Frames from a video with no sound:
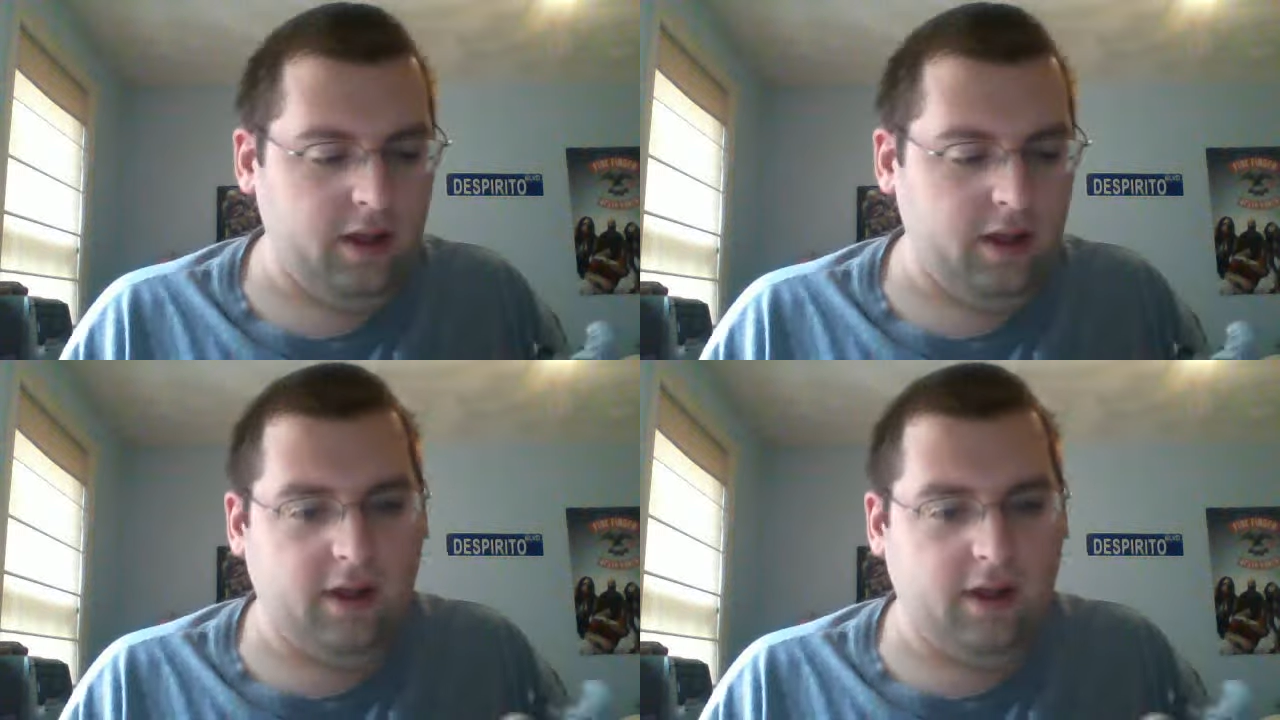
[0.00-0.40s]

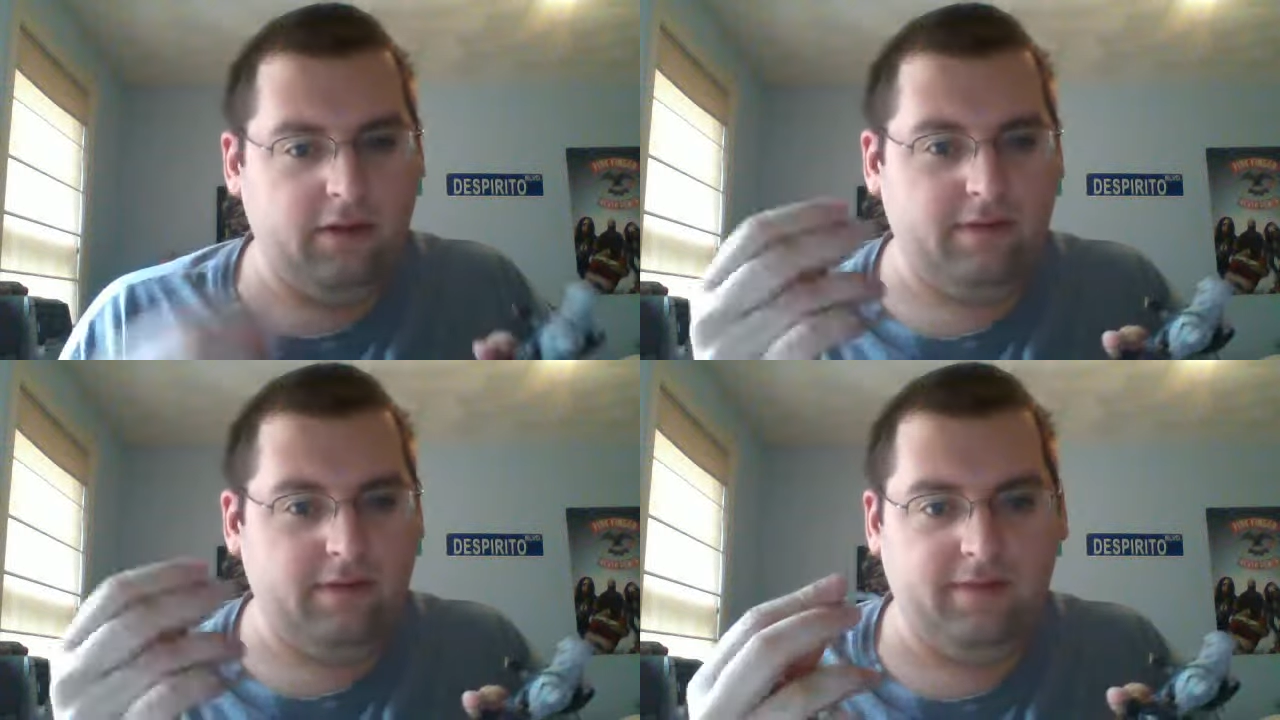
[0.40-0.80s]
Now,
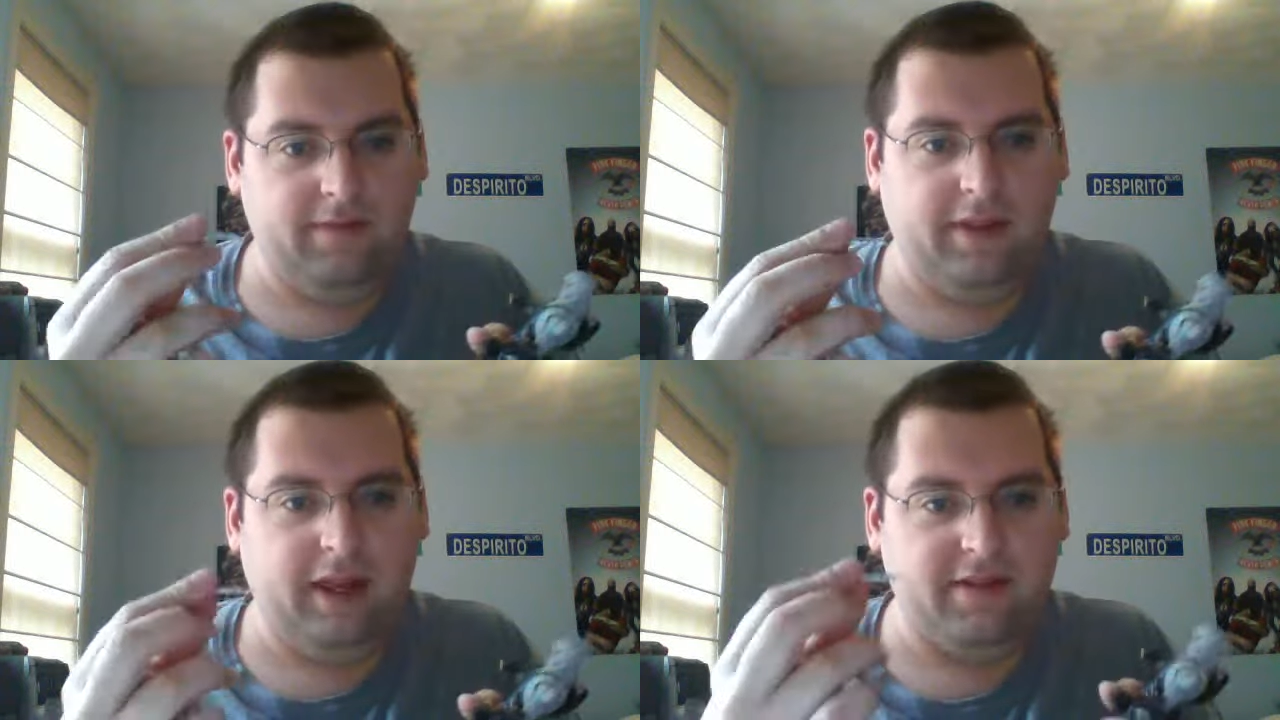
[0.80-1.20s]

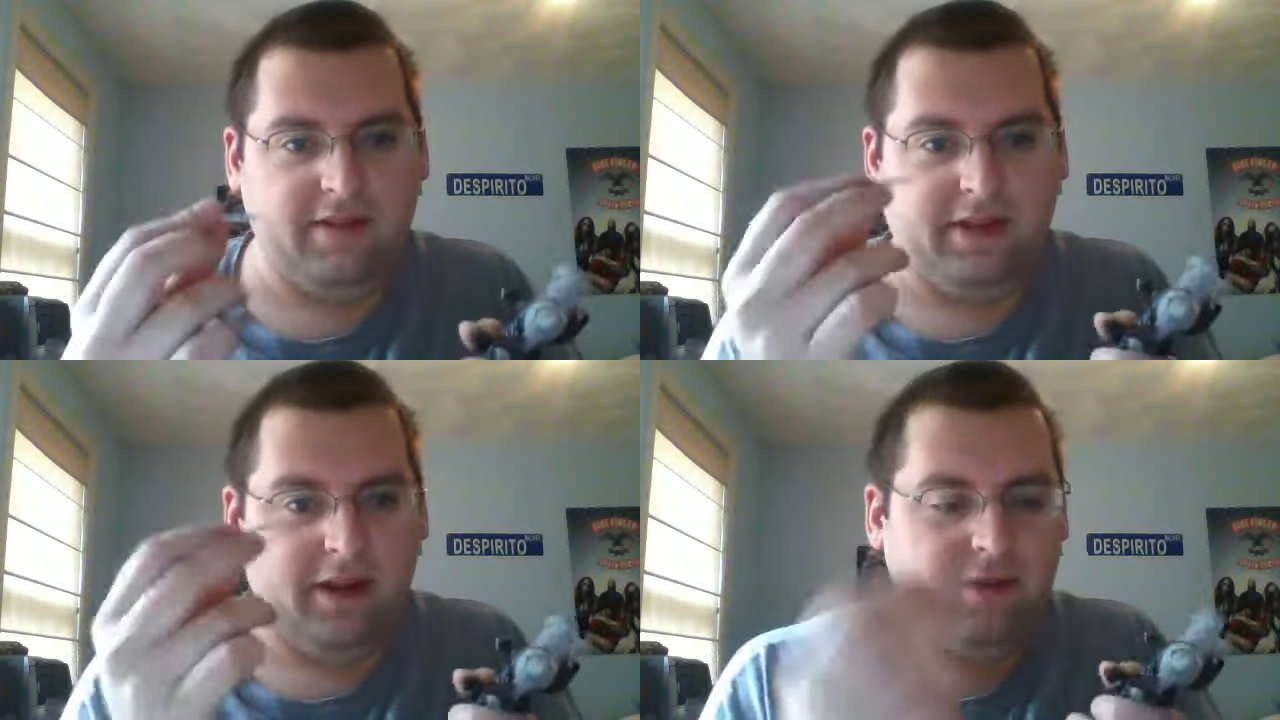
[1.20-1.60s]
like I said,
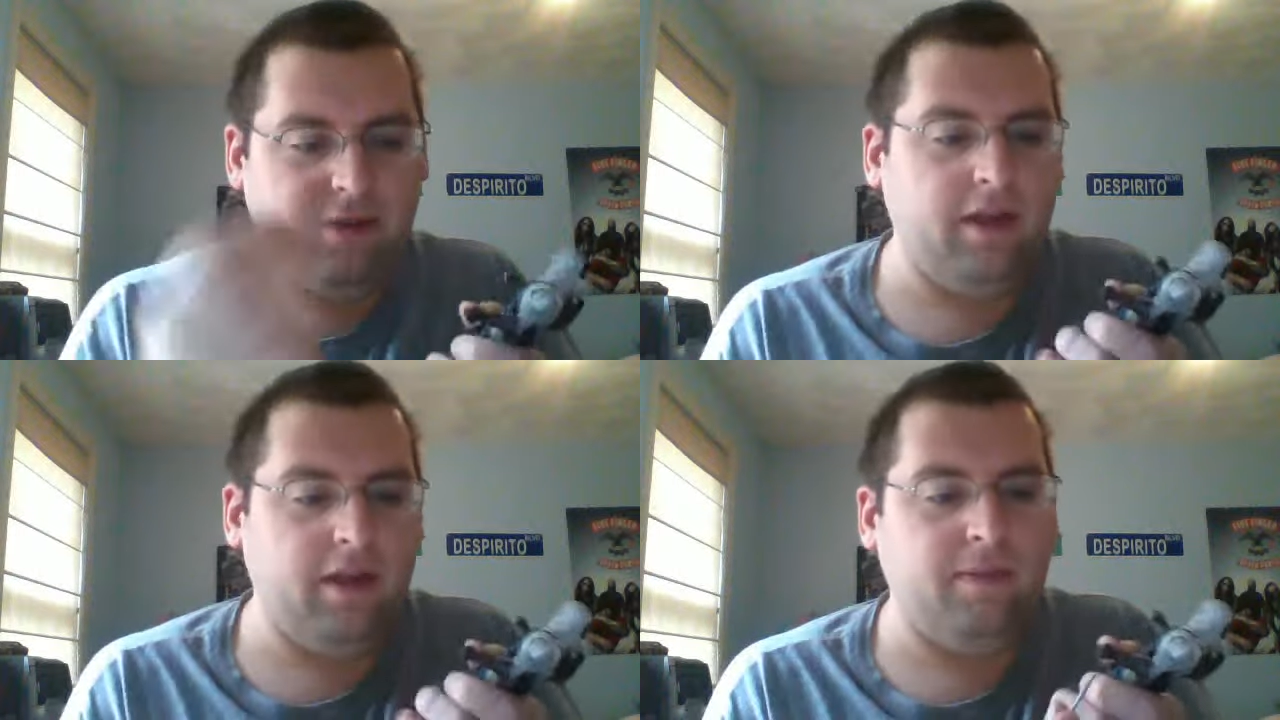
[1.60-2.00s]
the knife can
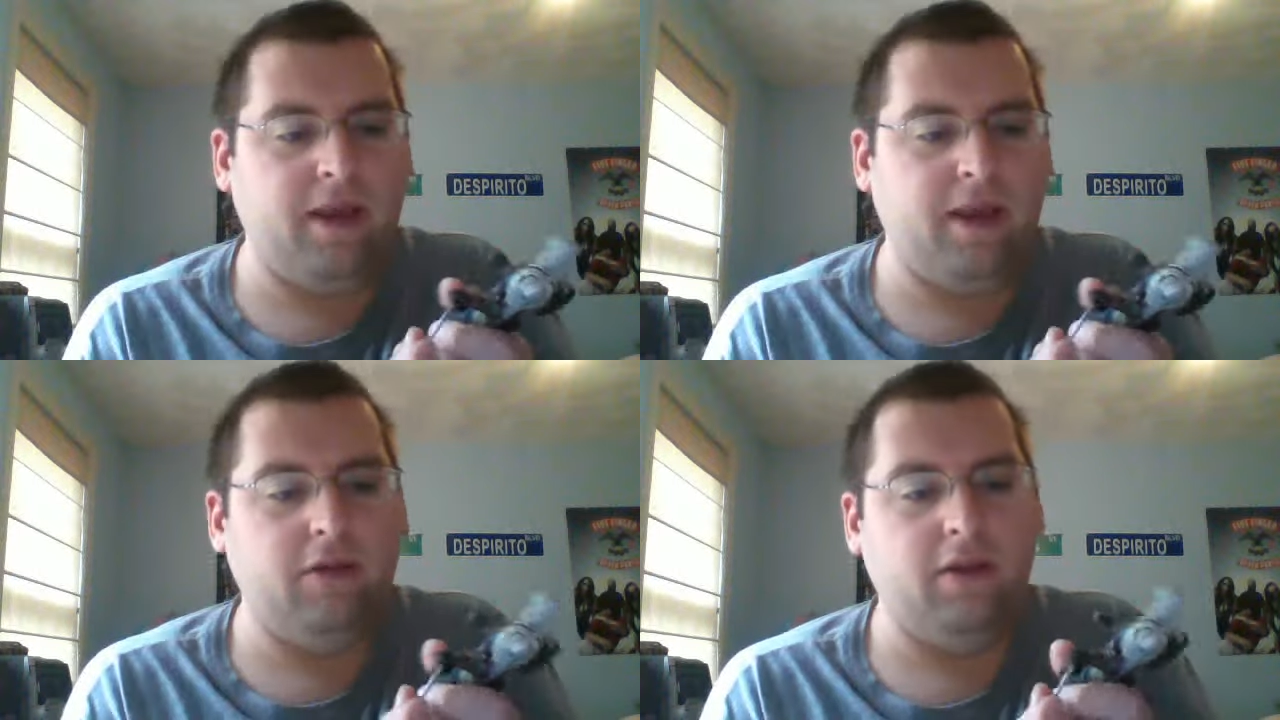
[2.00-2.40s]
either be
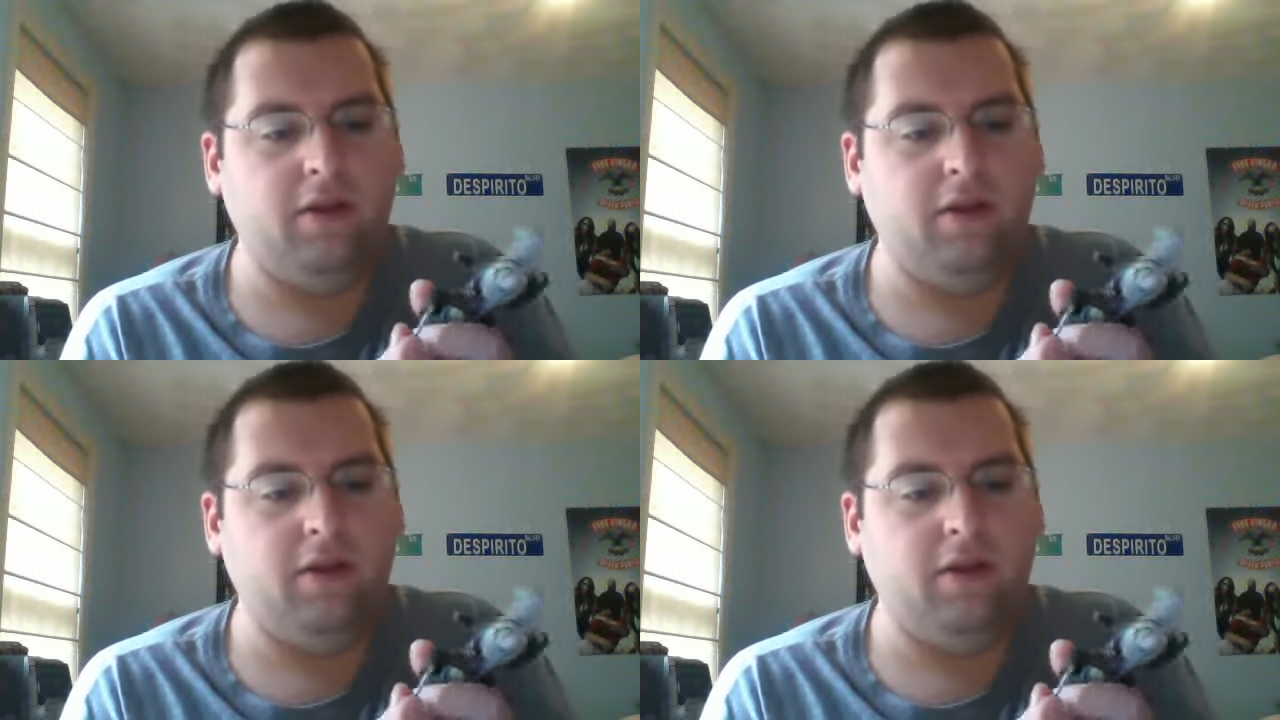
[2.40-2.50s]
held